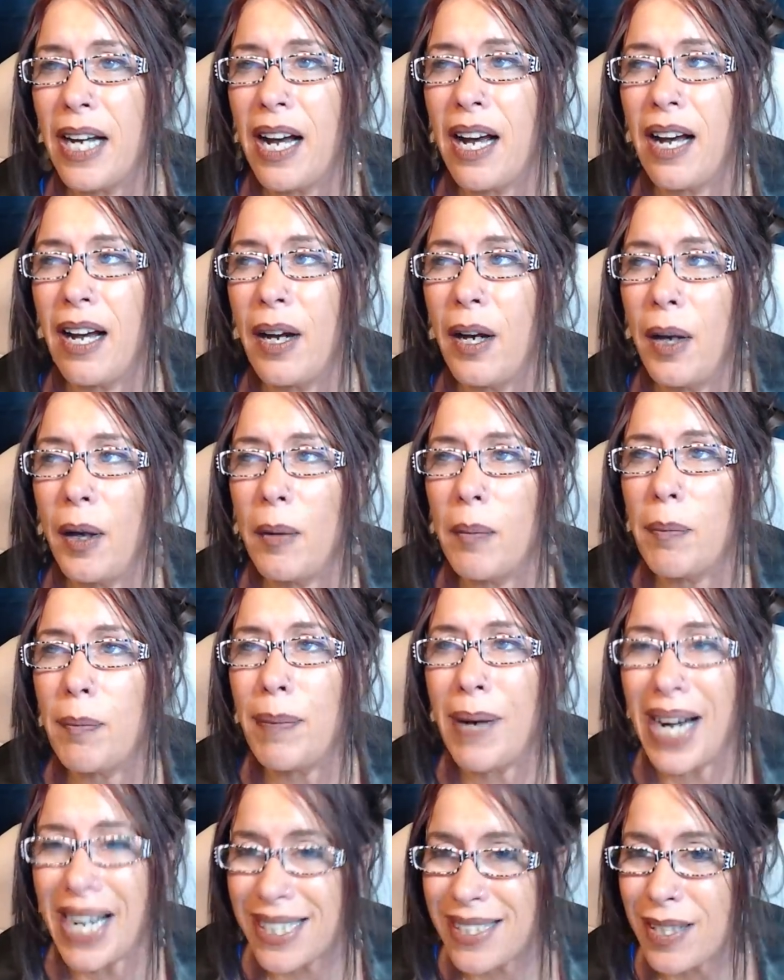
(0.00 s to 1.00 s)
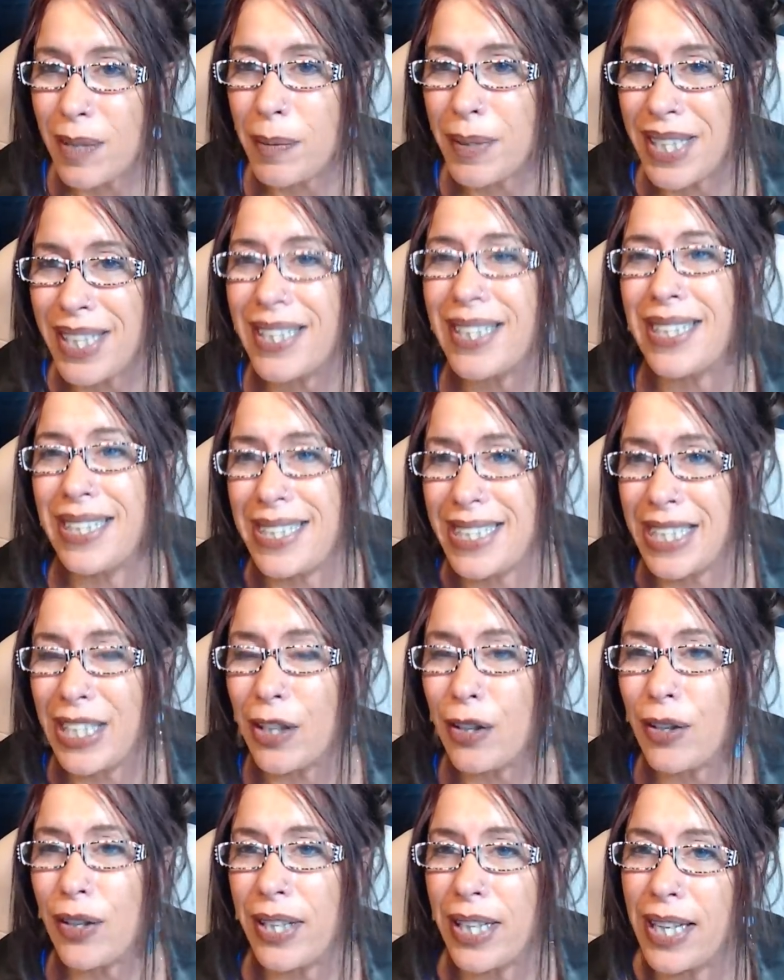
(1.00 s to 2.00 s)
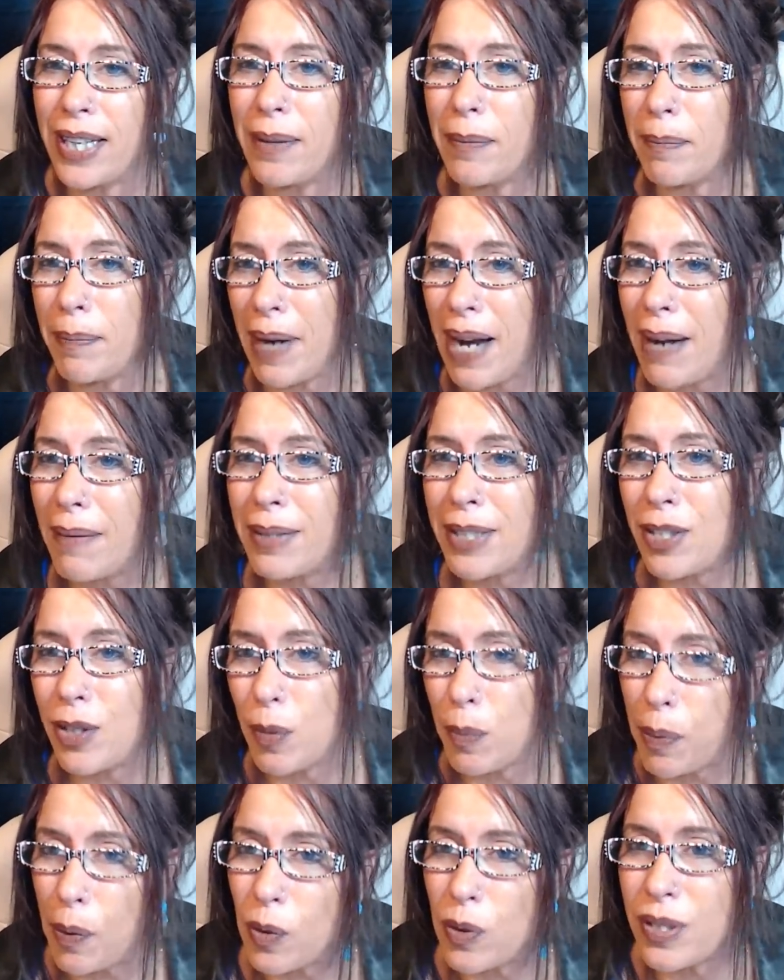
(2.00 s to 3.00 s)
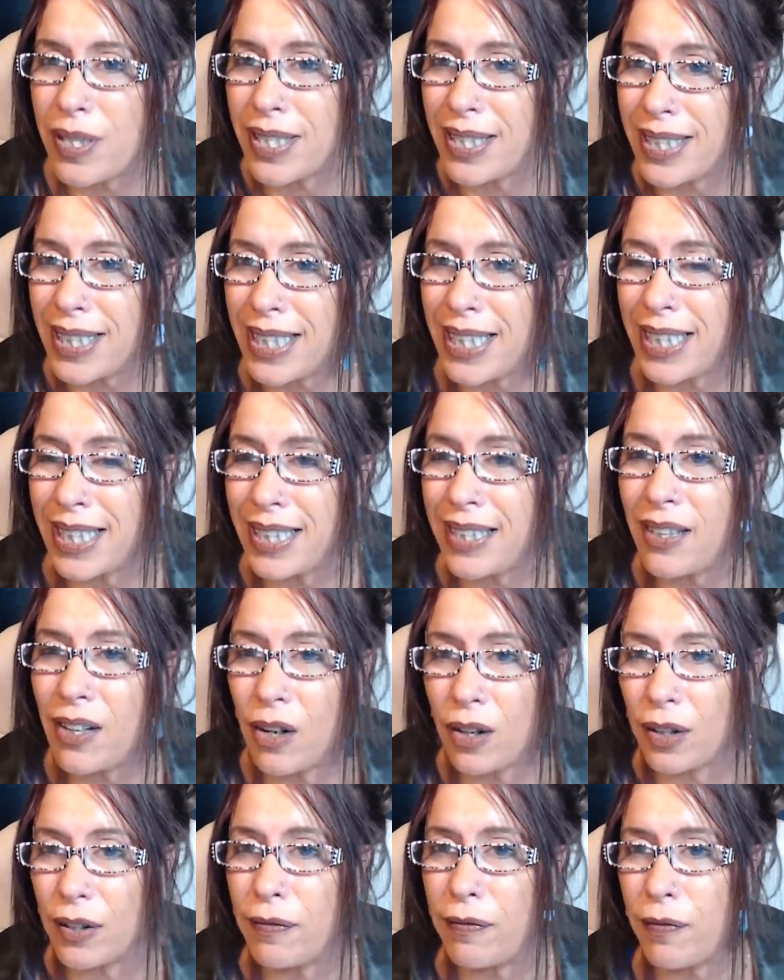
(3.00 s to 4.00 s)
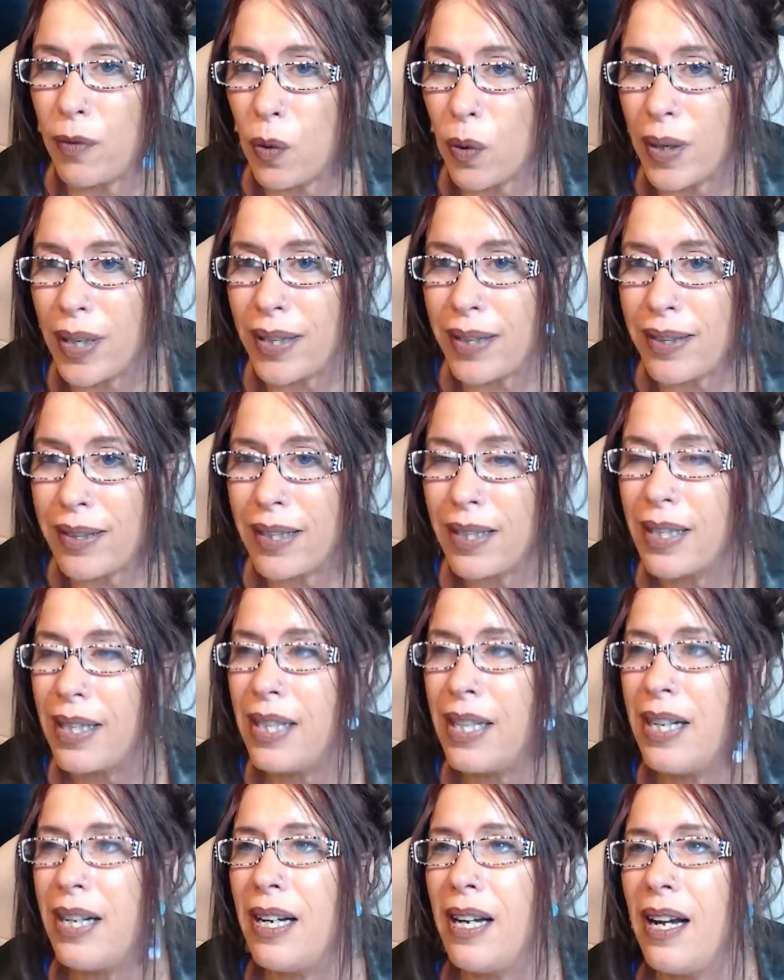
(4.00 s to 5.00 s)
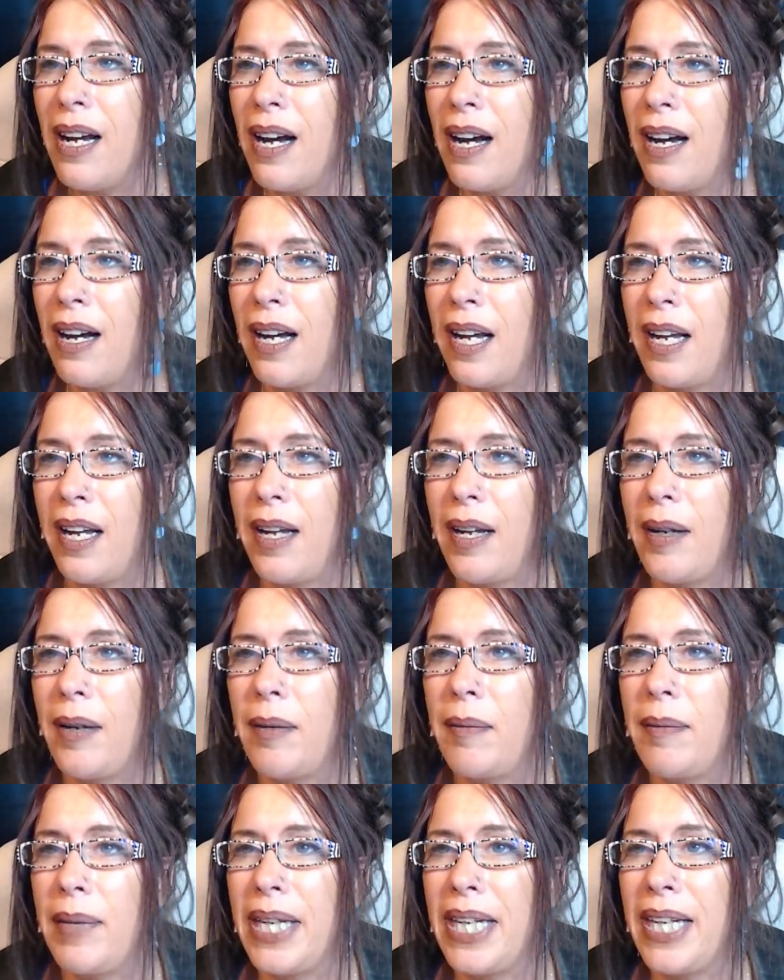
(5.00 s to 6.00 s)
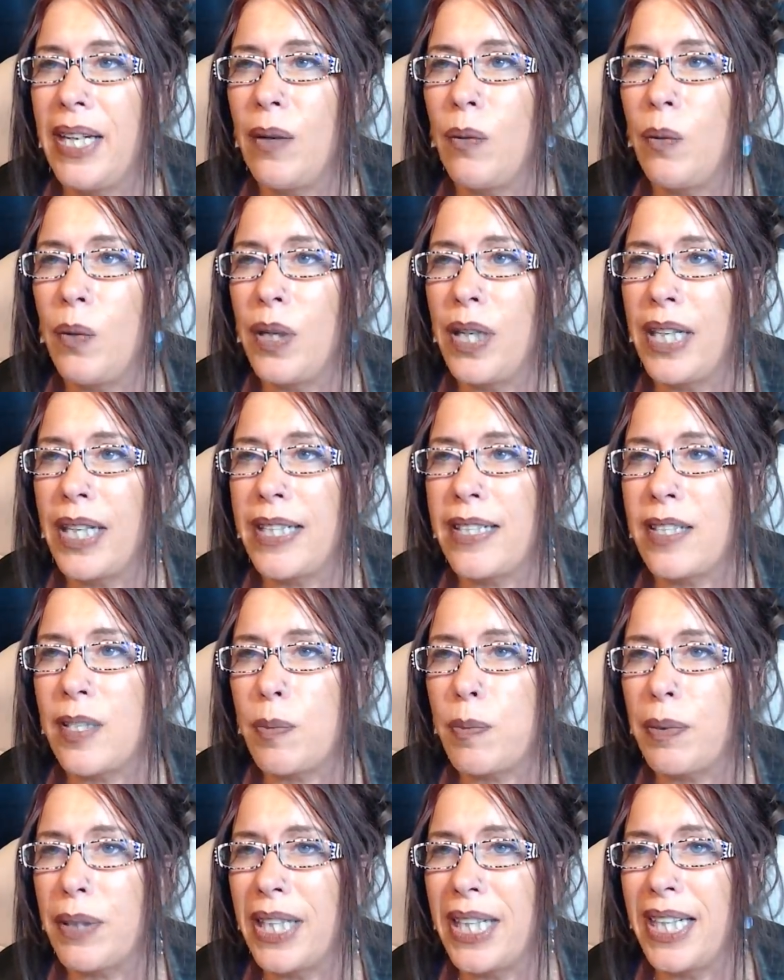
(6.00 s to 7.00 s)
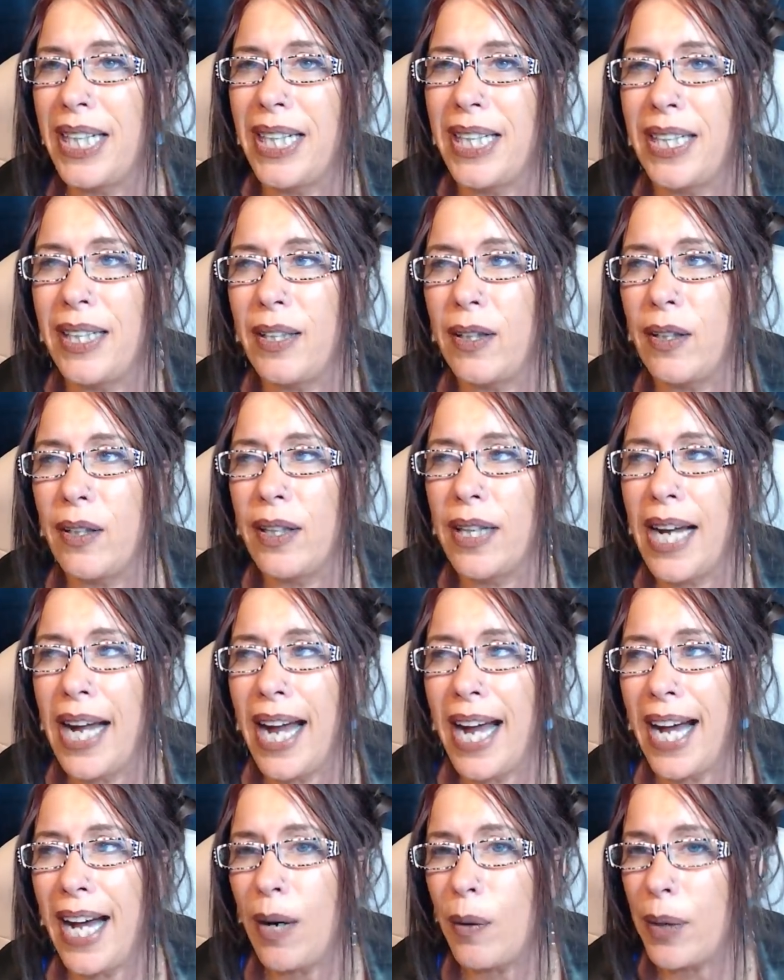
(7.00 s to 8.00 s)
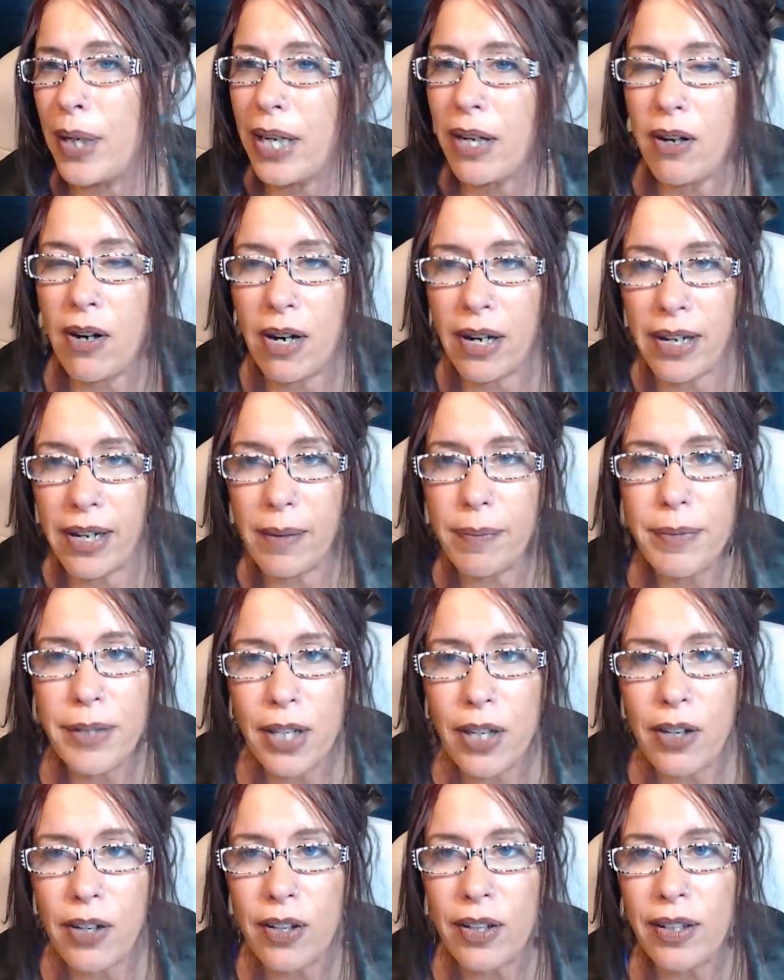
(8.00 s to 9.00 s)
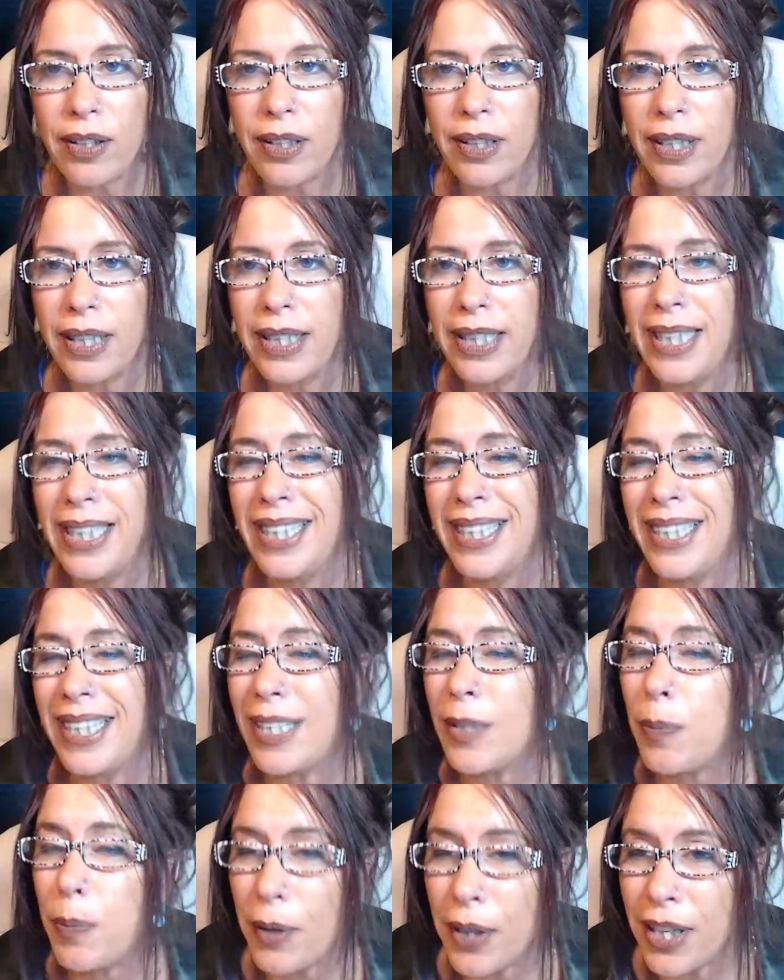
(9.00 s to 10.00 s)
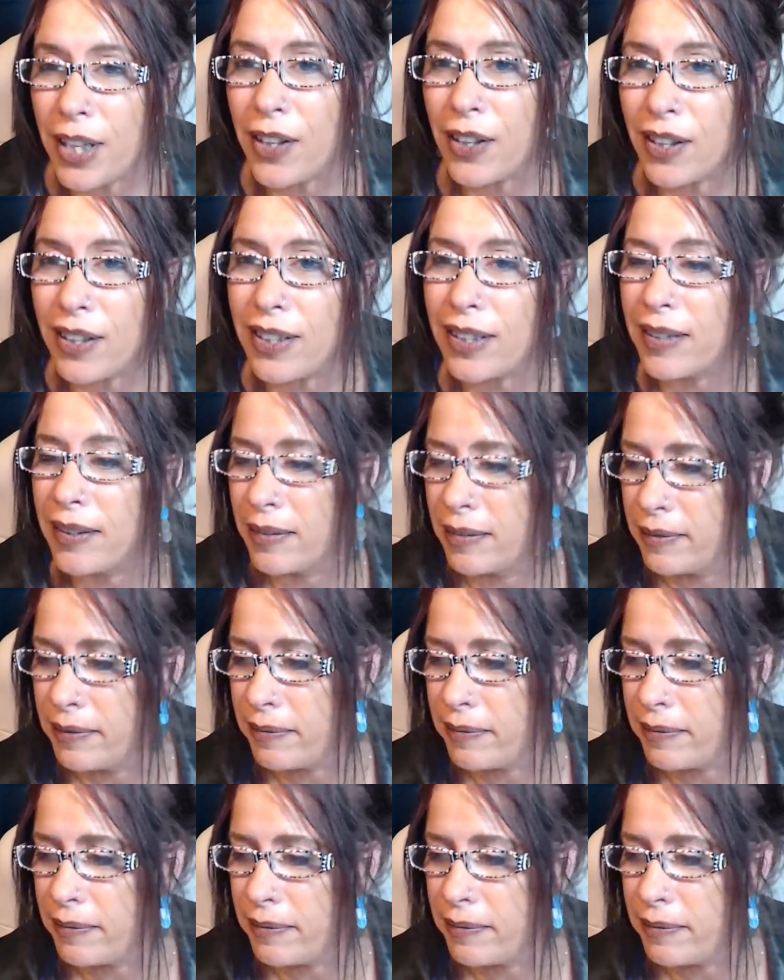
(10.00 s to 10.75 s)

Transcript: um, possibly the deer that Bobby supposedly hit on the 4th. Um, it would explain how he caught up to her. That's pretty good.